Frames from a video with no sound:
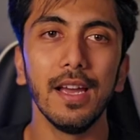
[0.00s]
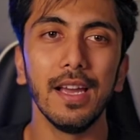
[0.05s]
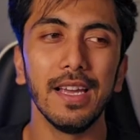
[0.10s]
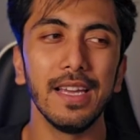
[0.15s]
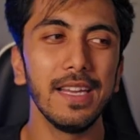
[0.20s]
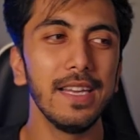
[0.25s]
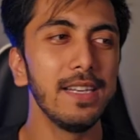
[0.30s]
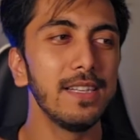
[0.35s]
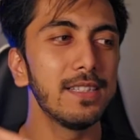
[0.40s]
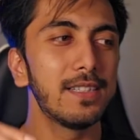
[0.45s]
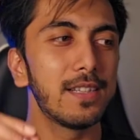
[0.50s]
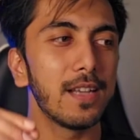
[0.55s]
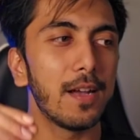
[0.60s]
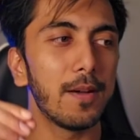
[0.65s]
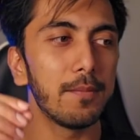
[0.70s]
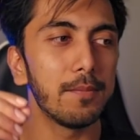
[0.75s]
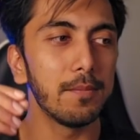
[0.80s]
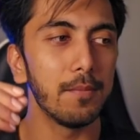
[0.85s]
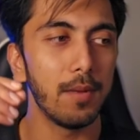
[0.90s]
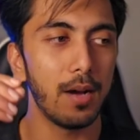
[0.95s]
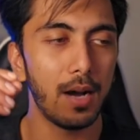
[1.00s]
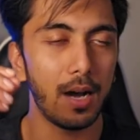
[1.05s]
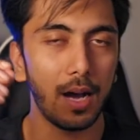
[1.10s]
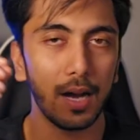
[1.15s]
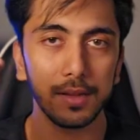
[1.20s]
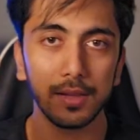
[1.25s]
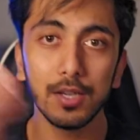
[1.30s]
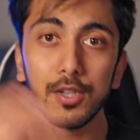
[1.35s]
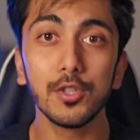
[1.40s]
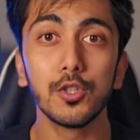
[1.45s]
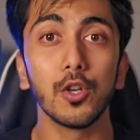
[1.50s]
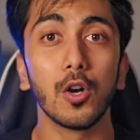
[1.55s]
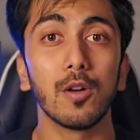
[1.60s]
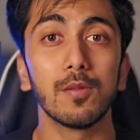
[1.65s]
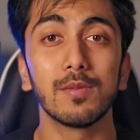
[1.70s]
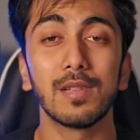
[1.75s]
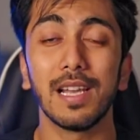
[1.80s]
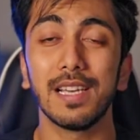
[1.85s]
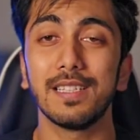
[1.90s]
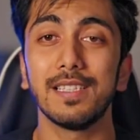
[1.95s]
in some other
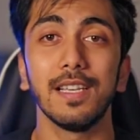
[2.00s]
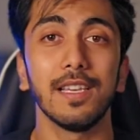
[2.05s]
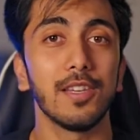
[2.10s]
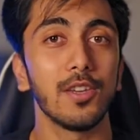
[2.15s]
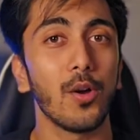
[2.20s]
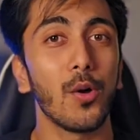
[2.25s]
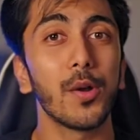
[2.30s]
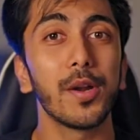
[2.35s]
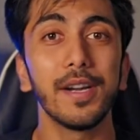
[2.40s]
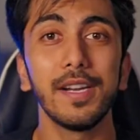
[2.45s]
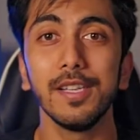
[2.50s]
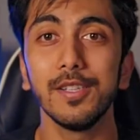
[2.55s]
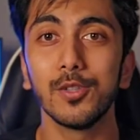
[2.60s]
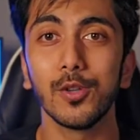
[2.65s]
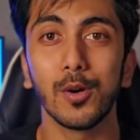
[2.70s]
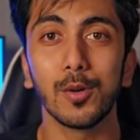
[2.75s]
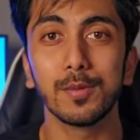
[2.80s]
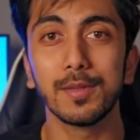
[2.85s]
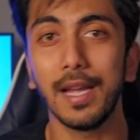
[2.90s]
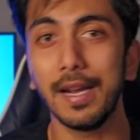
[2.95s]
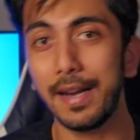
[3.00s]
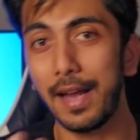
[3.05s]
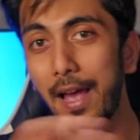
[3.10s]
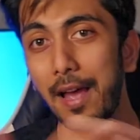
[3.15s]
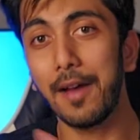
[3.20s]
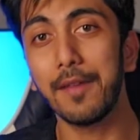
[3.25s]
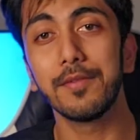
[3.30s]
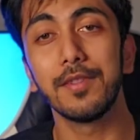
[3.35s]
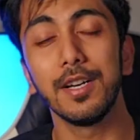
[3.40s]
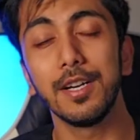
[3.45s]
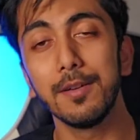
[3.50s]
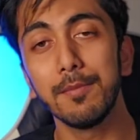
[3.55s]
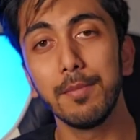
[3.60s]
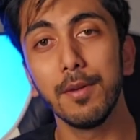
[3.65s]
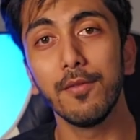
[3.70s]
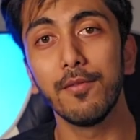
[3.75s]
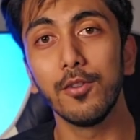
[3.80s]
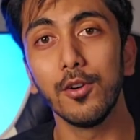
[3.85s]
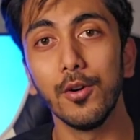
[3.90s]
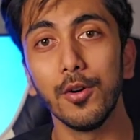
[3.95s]
jobs like security jobs that I have done
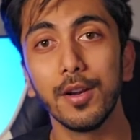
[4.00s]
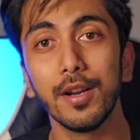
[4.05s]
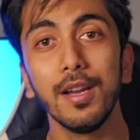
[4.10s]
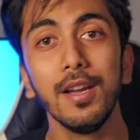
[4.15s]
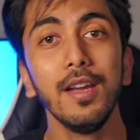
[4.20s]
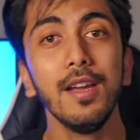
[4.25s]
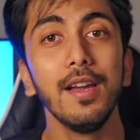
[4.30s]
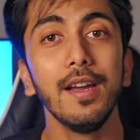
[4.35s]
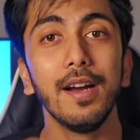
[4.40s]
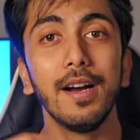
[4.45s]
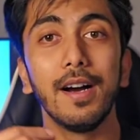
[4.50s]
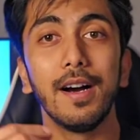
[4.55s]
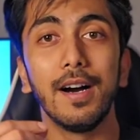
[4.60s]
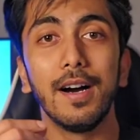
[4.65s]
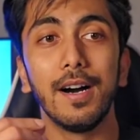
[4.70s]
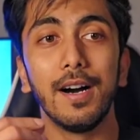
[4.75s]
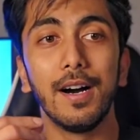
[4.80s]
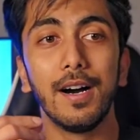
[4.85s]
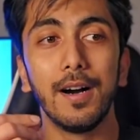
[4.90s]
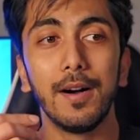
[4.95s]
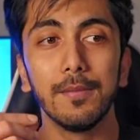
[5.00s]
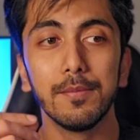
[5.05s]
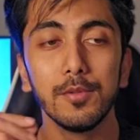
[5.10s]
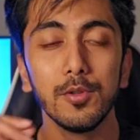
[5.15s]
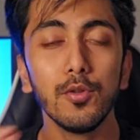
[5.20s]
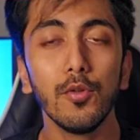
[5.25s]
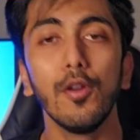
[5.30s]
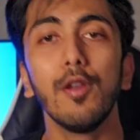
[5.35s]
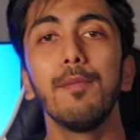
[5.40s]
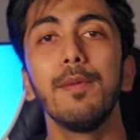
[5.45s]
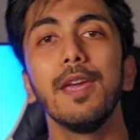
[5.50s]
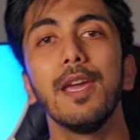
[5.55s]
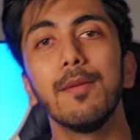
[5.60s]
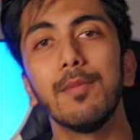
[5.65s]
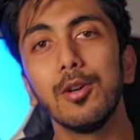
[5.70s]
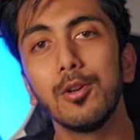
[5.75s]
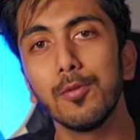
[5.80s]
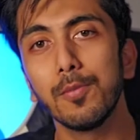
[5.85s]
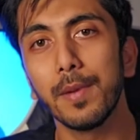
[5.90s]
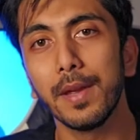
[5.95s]
before, you will be
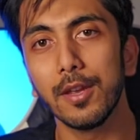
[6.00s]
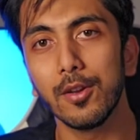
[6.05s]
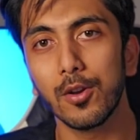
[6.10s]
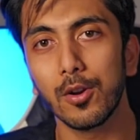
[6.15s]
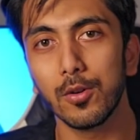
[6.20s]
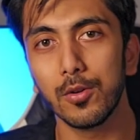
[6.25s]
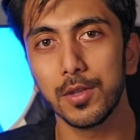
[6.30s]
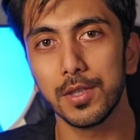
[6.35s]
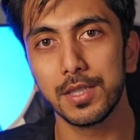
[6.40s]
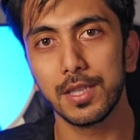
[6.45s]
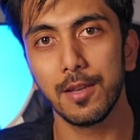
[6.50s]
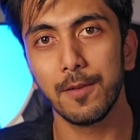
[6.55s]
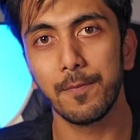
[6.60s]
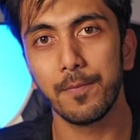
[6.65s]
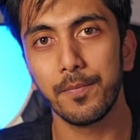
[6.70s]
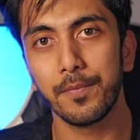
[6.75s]
able to pay your loans.